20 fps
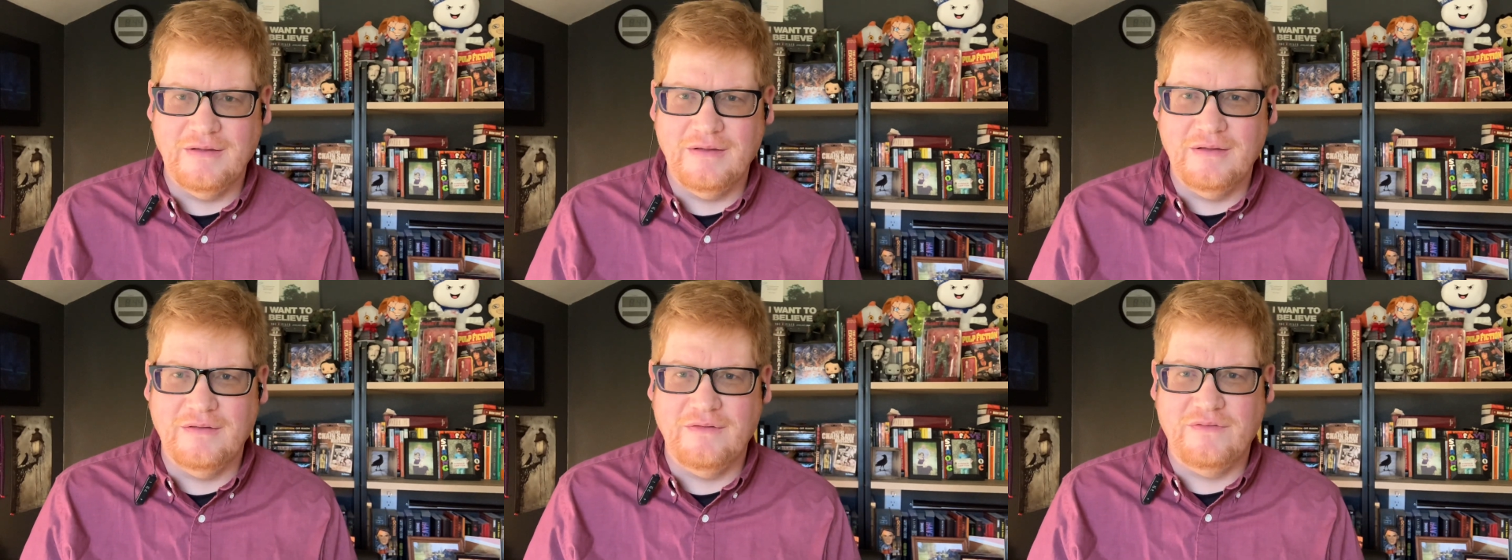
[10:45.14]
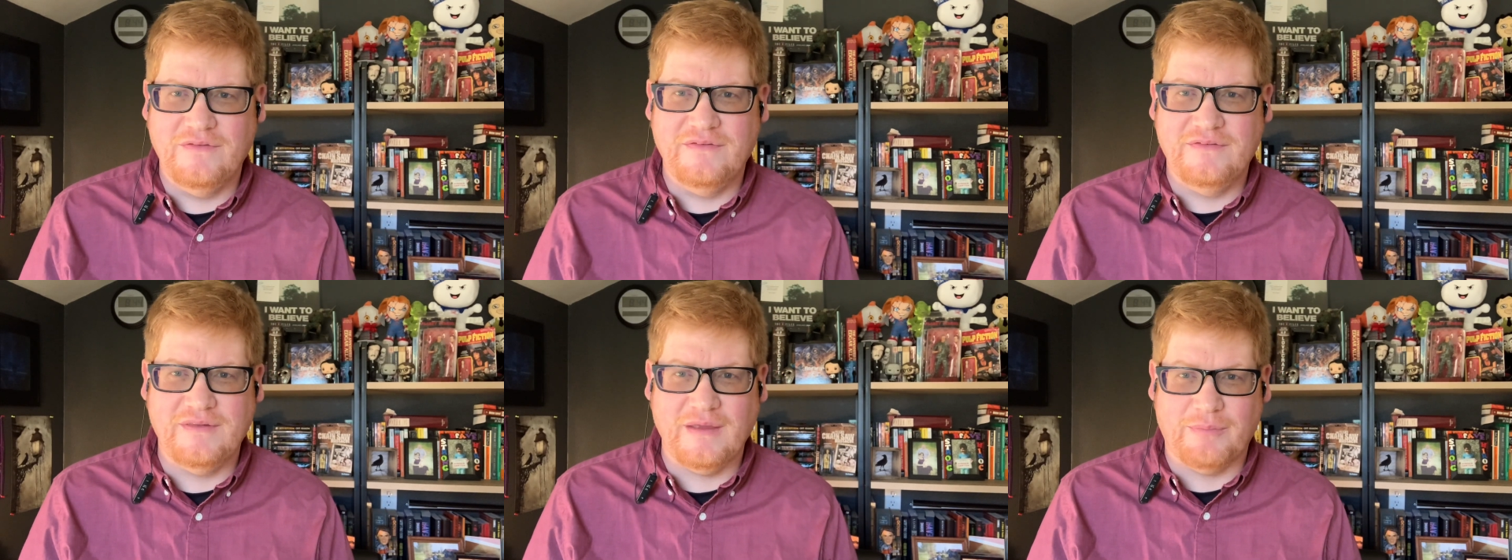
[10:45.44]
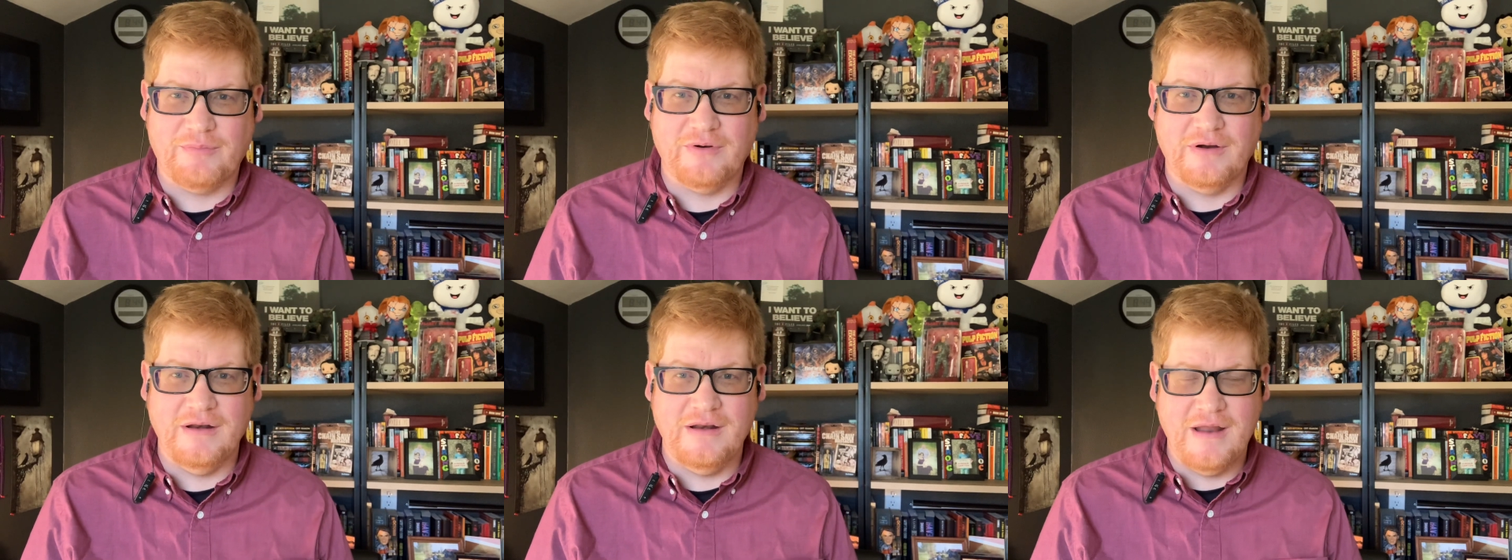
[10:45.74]

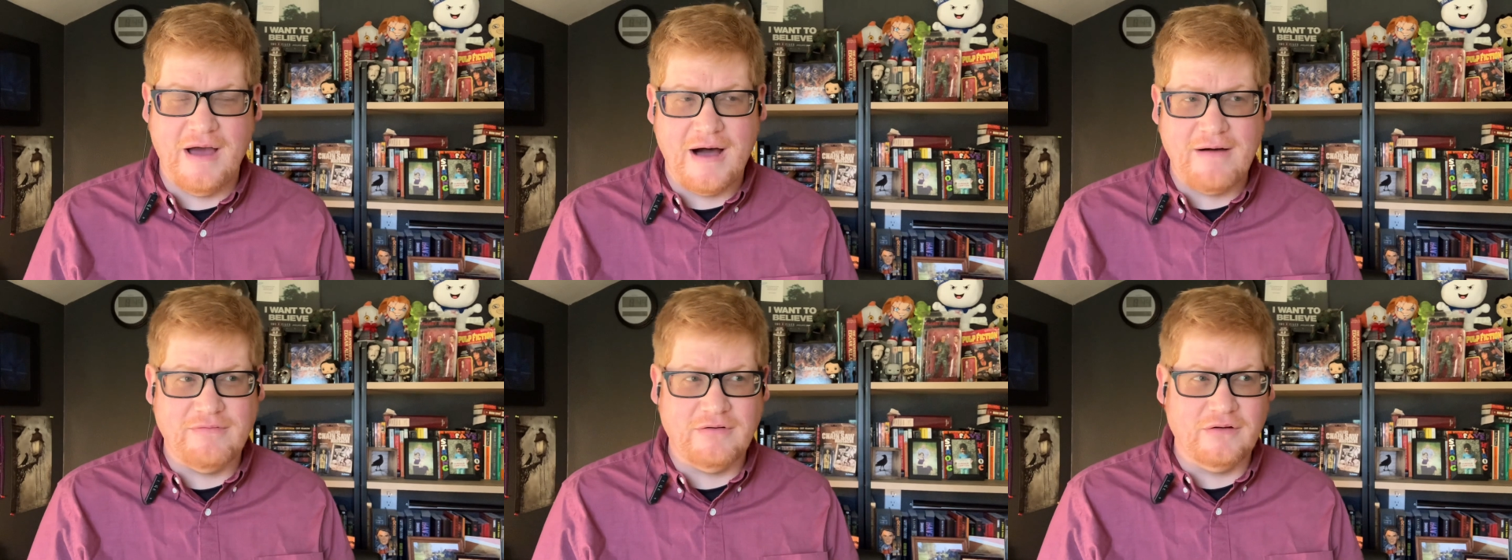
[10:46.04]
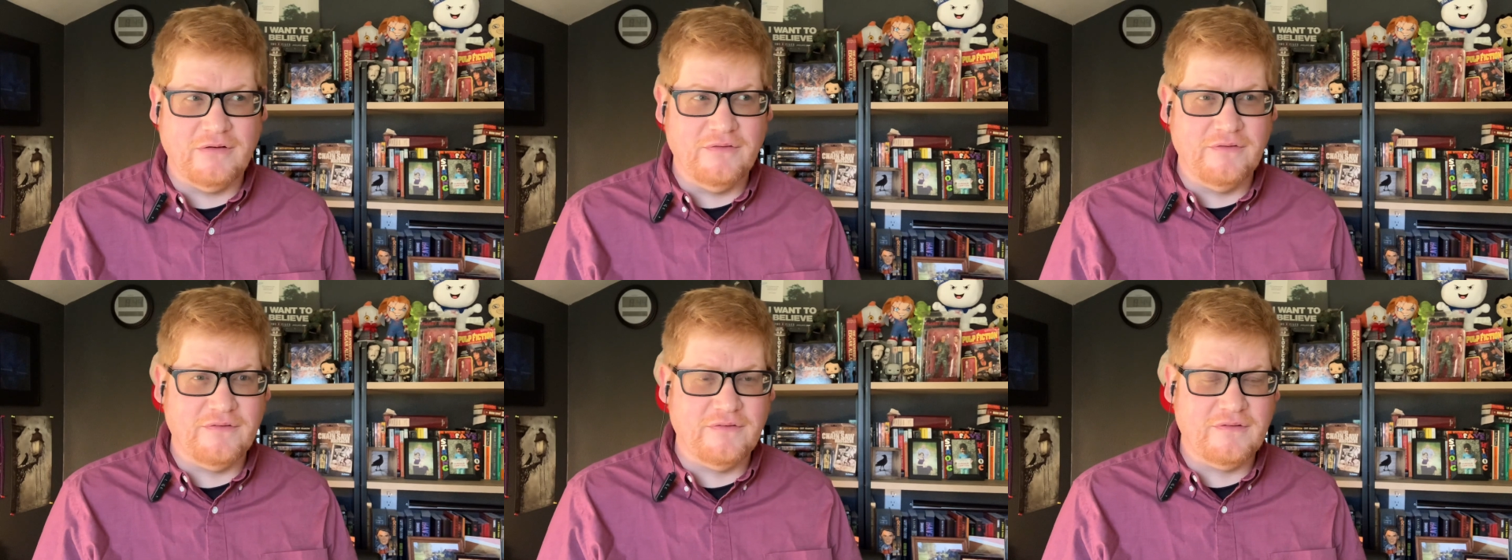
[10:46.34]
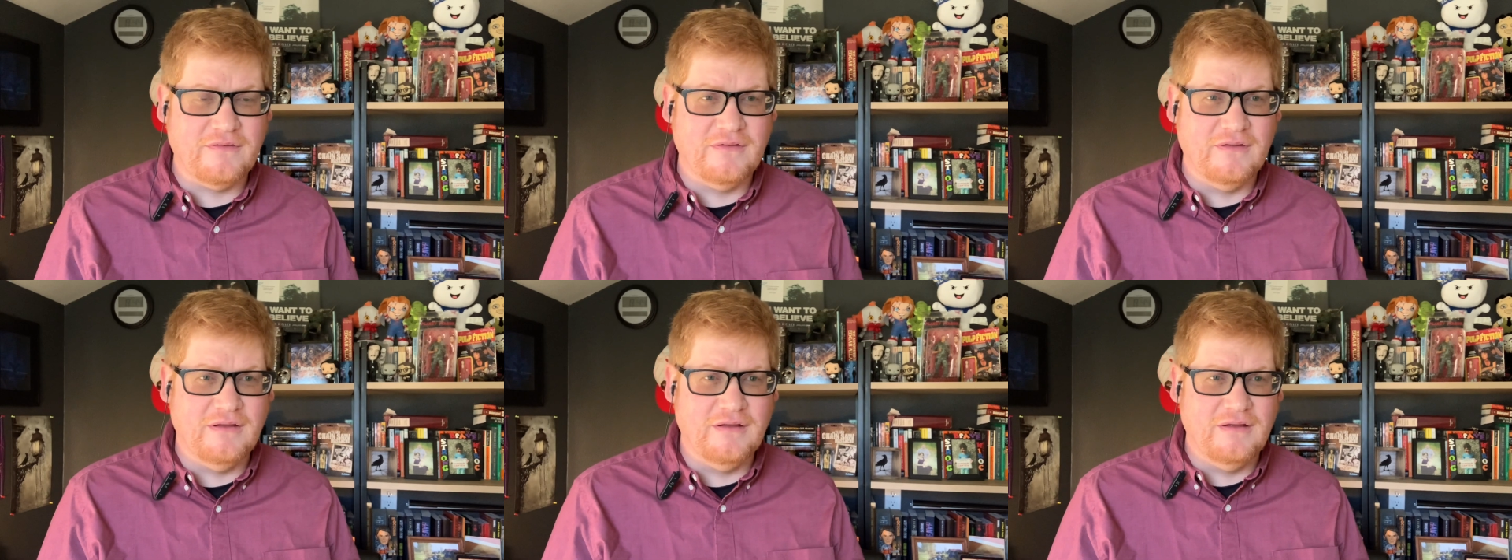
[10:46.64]
separate
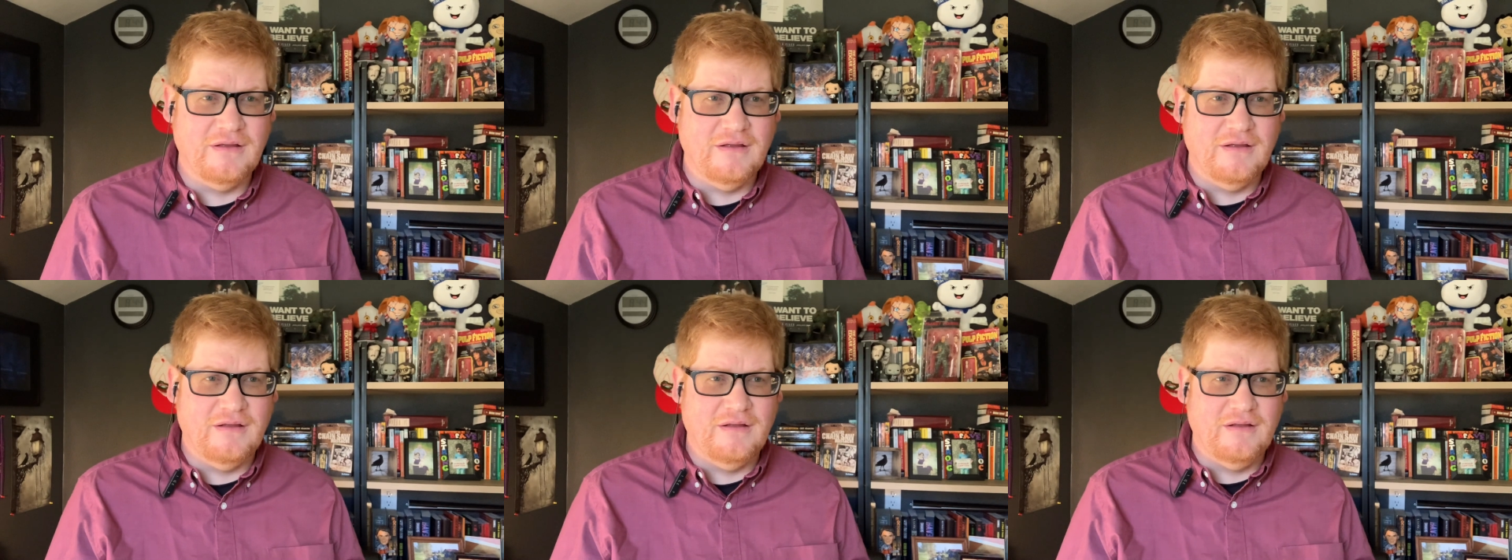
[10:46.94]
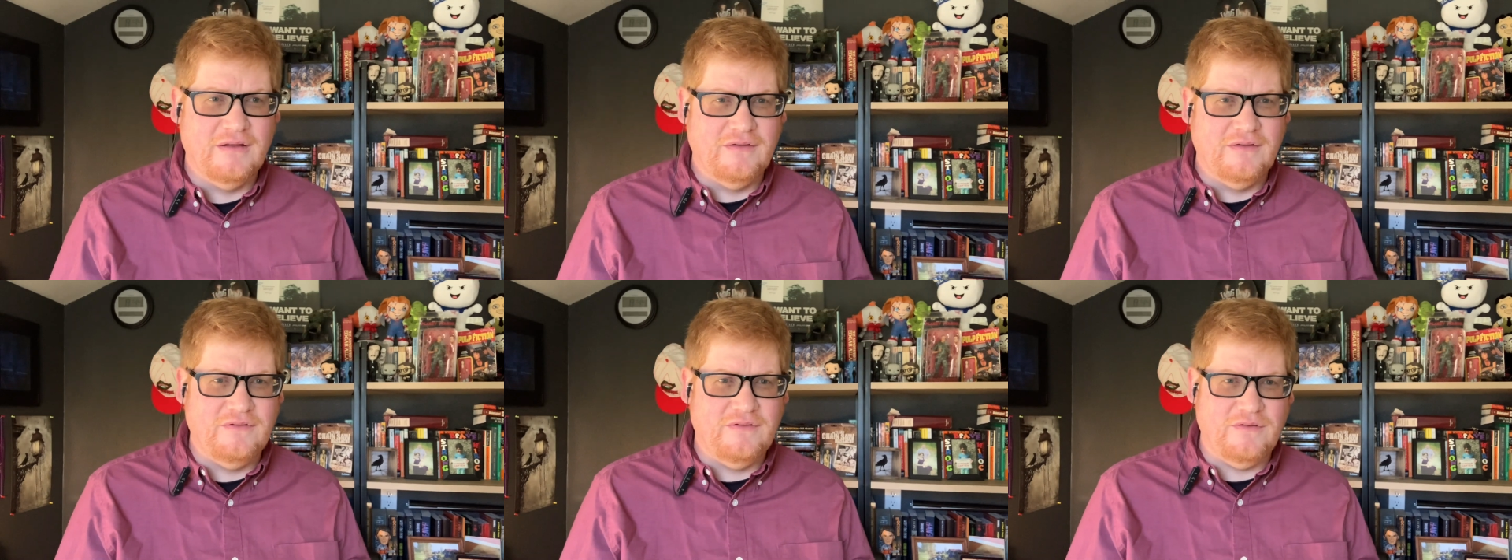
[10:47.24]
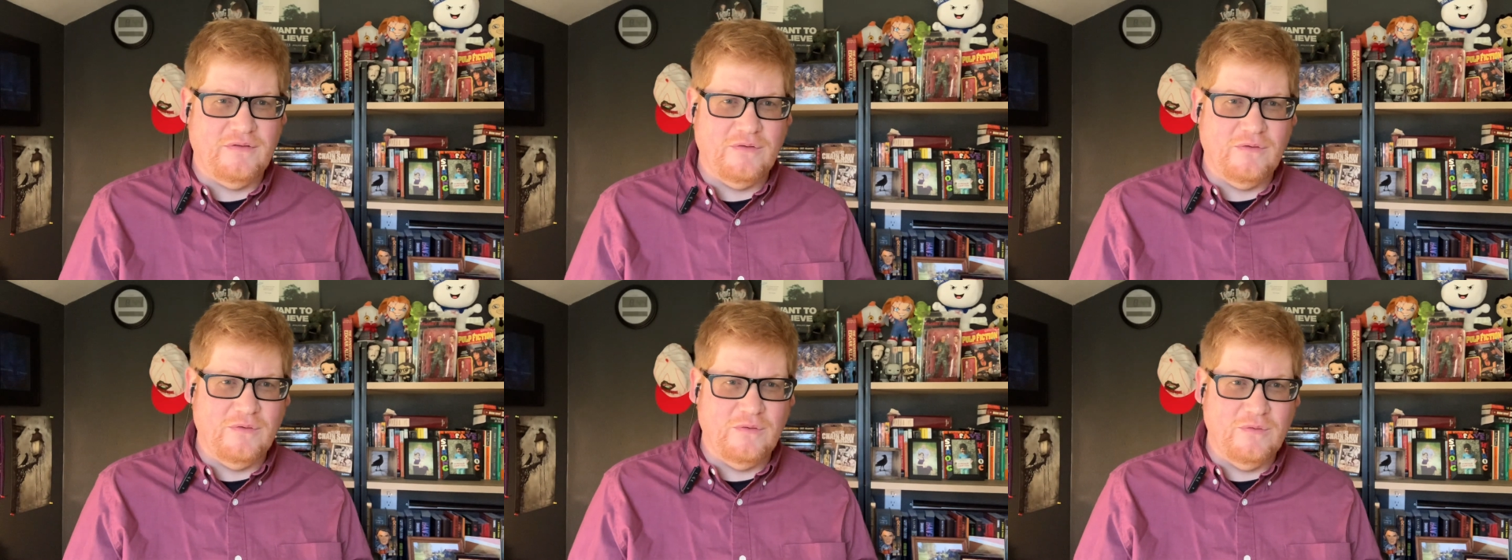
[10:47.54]
novels
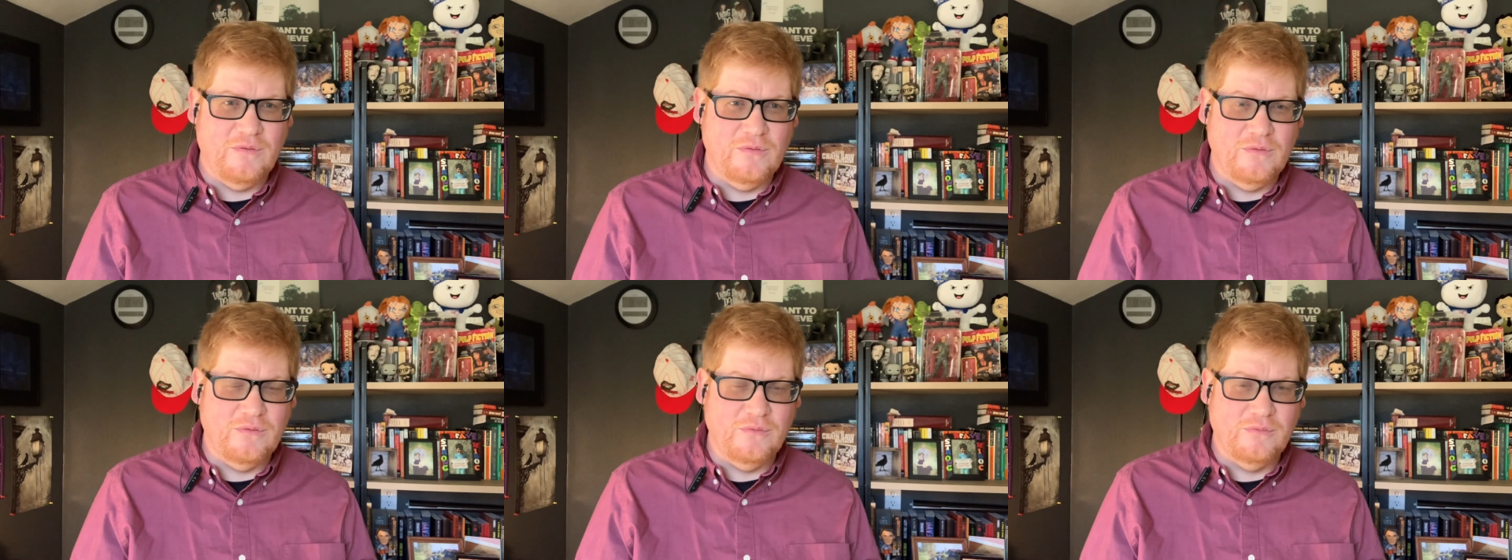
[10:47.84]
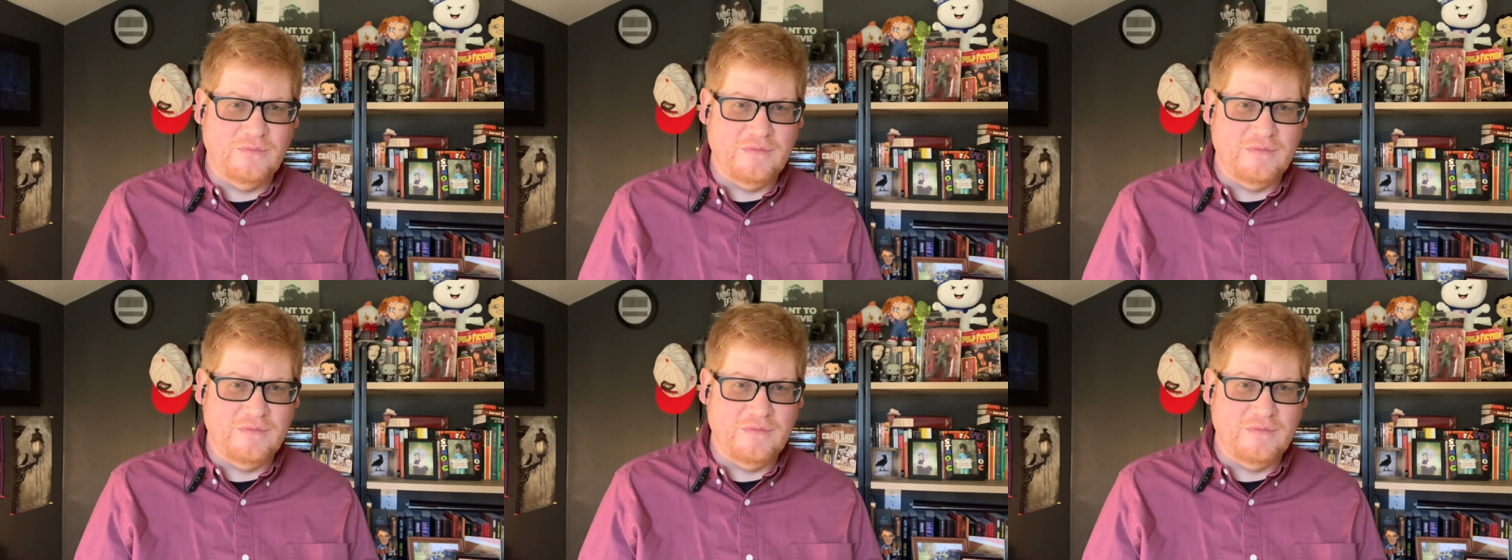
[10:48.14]
to